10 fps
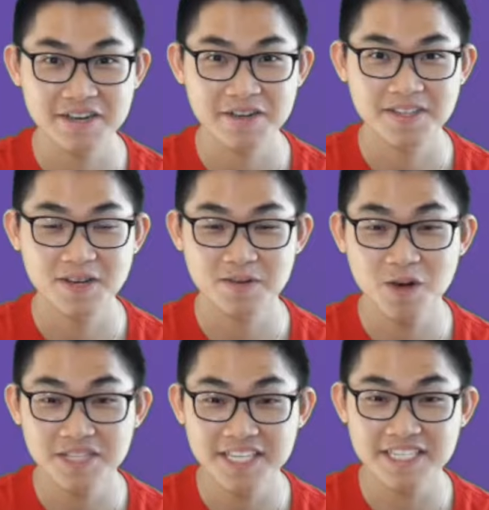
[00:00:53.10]
So
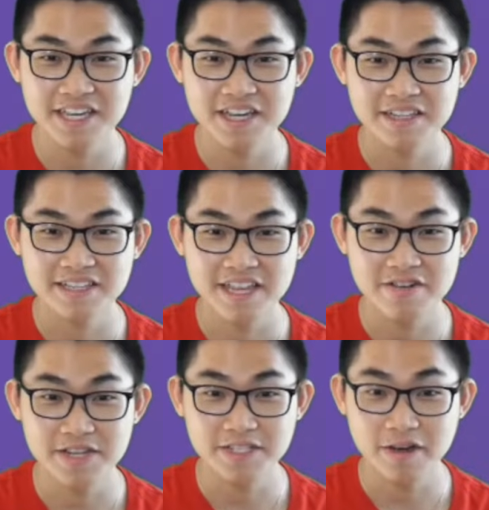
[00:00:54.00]
notice
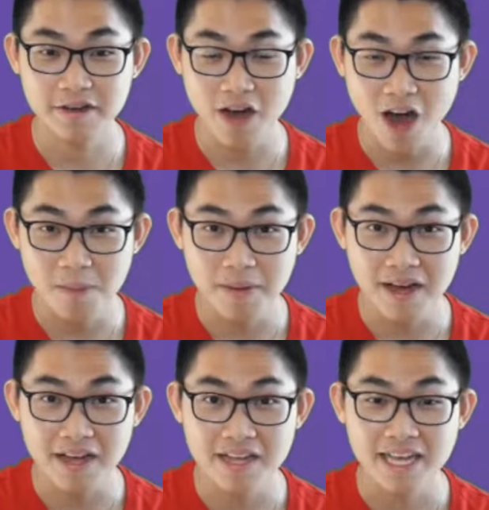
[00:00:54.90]
there is a
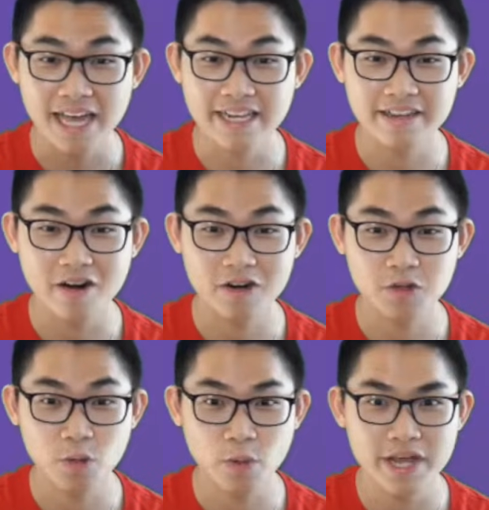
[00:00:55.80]
comma and then there are
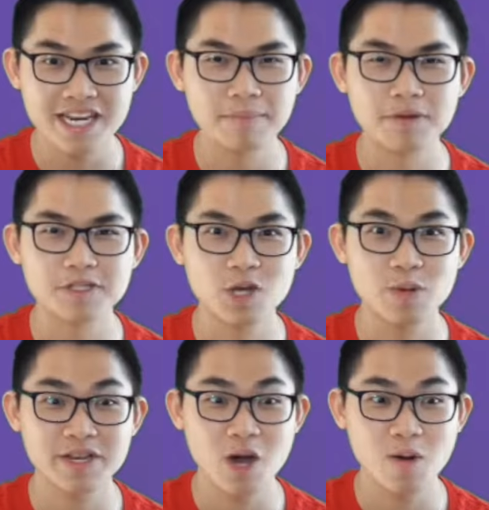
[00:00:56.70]
3 numbers. So
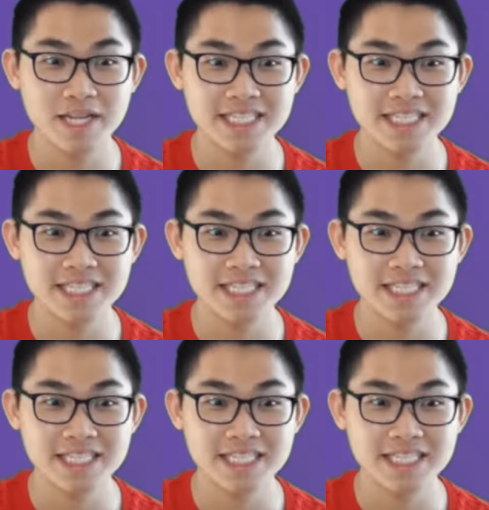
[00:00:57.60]
we know it's